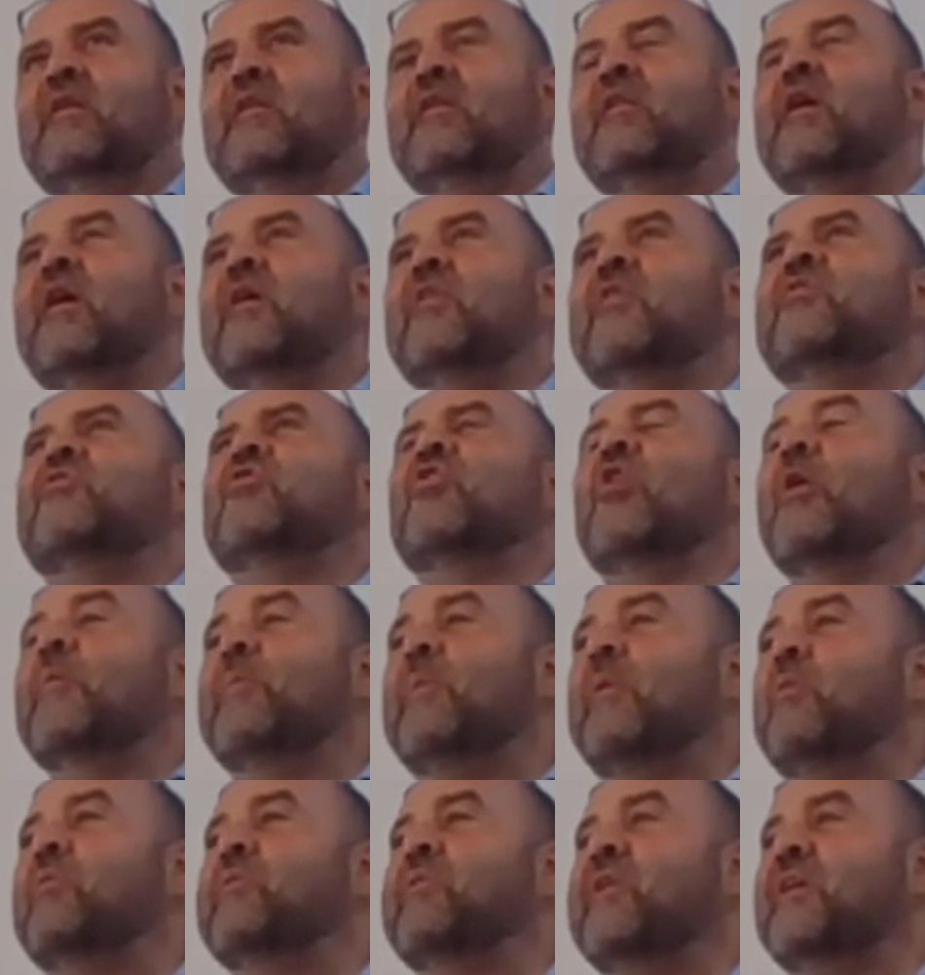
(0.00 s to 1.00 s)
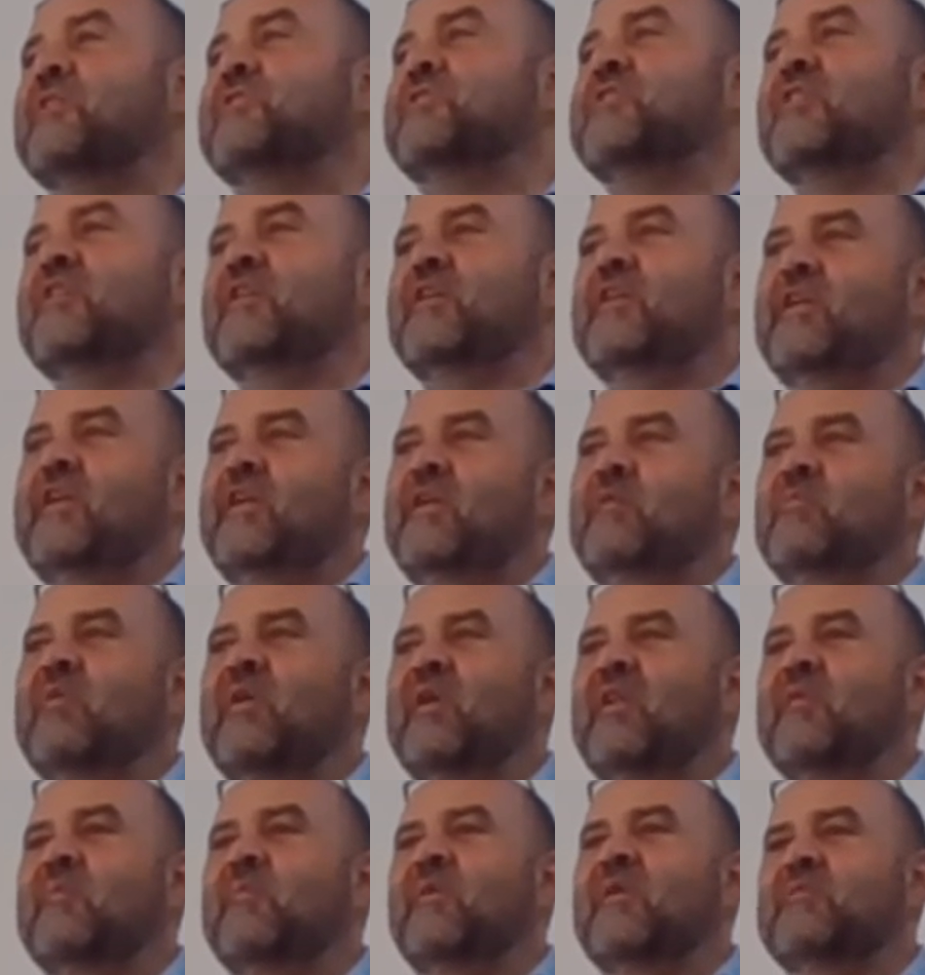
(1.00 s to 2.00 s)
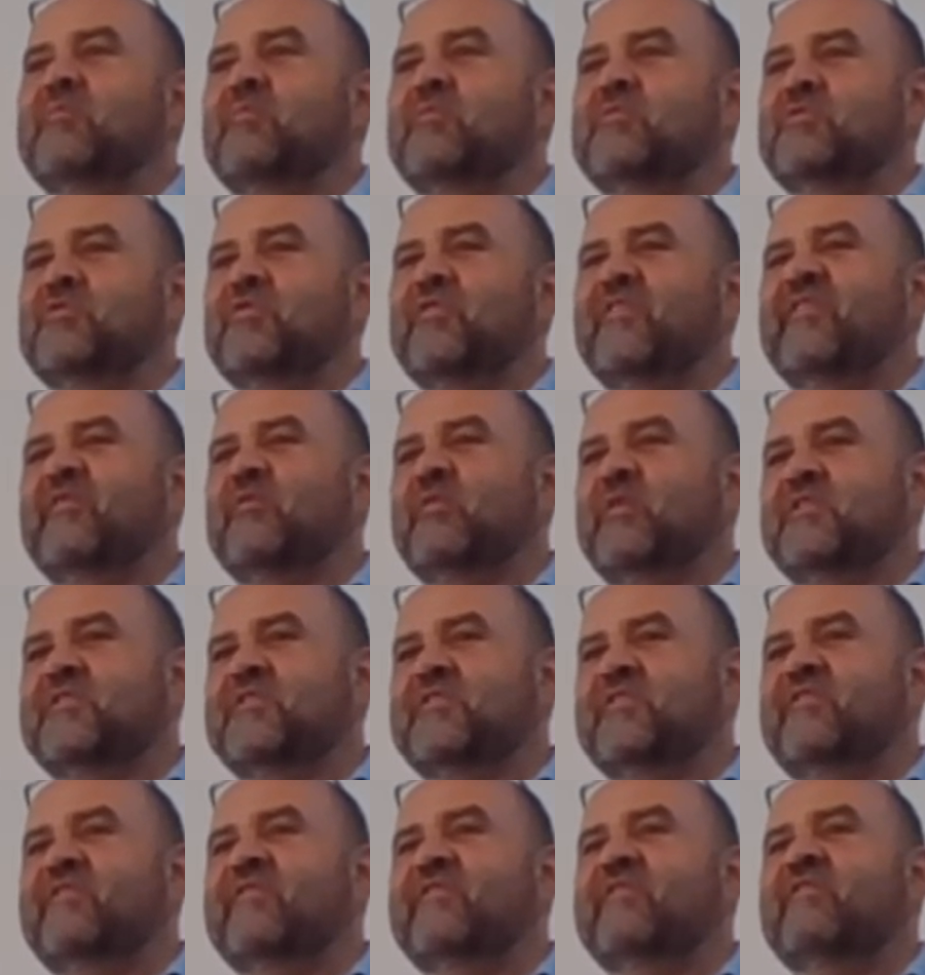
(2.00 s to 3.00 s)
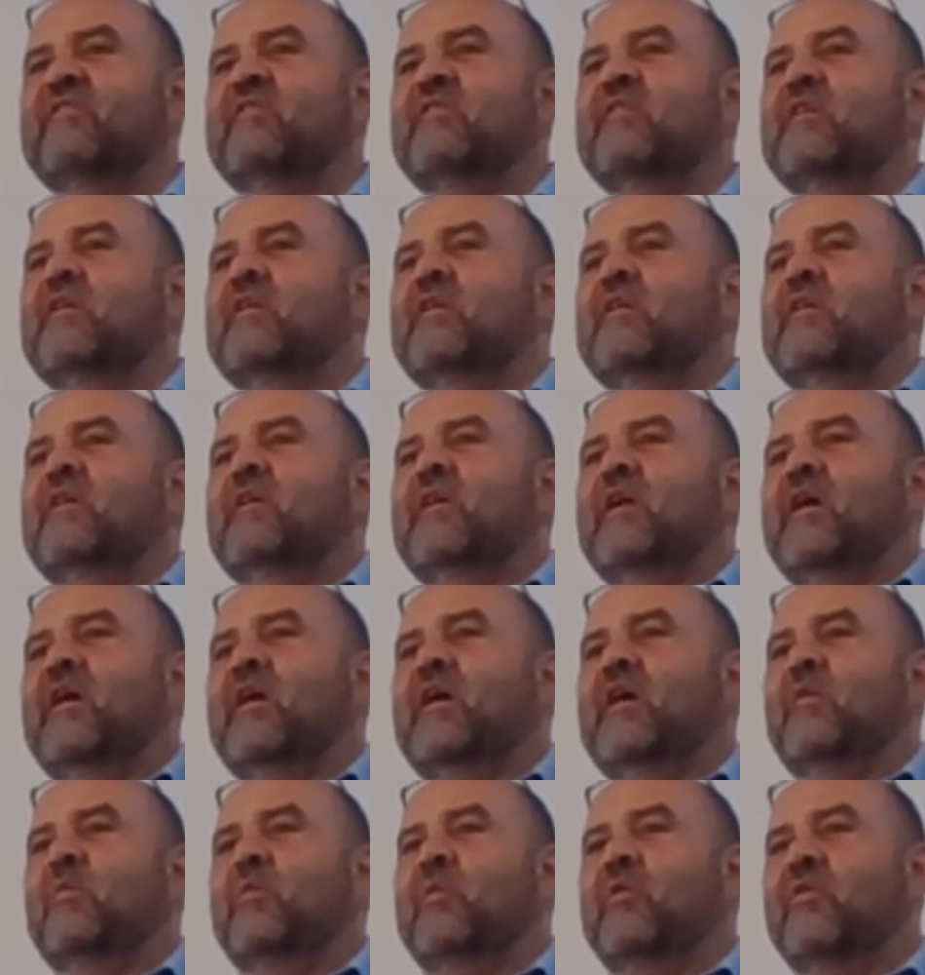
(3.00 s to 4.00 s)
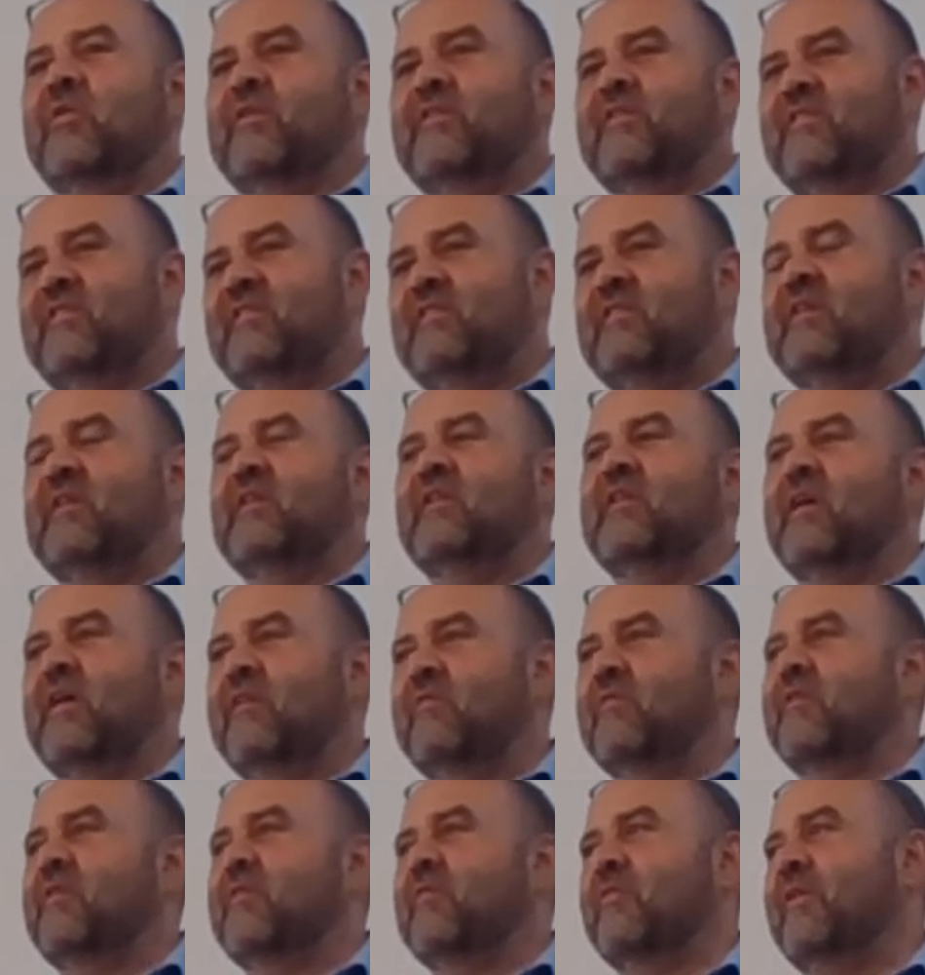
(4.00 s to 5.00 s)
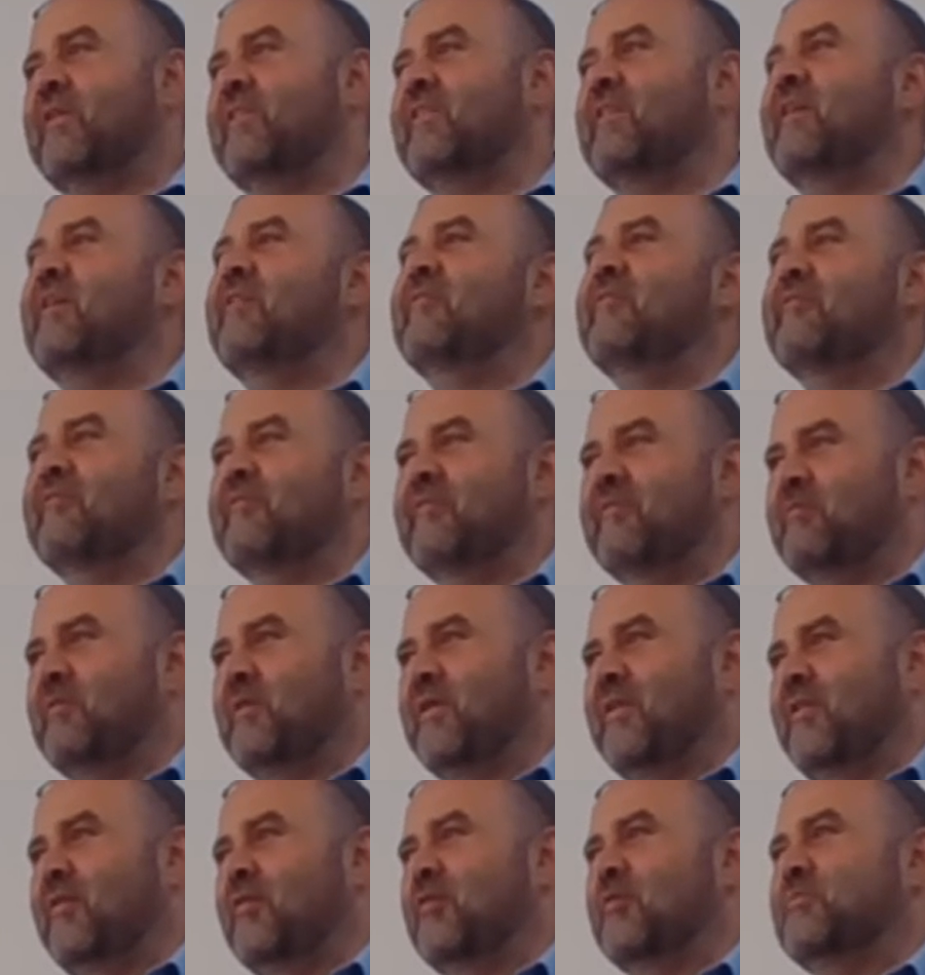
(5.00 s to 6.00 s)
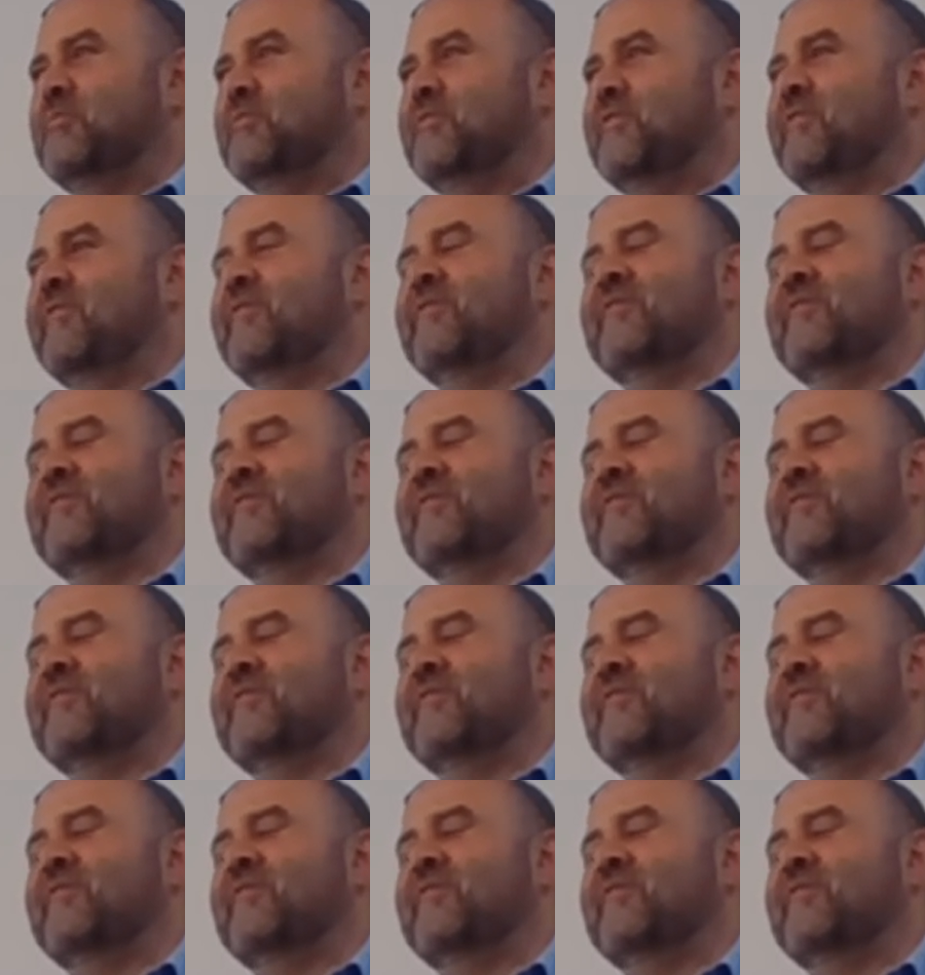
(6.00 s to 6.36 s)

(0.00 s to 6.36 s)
No, the typo was actually in one of the multiple choice questions, where I didn't have a correct answer as one of the options.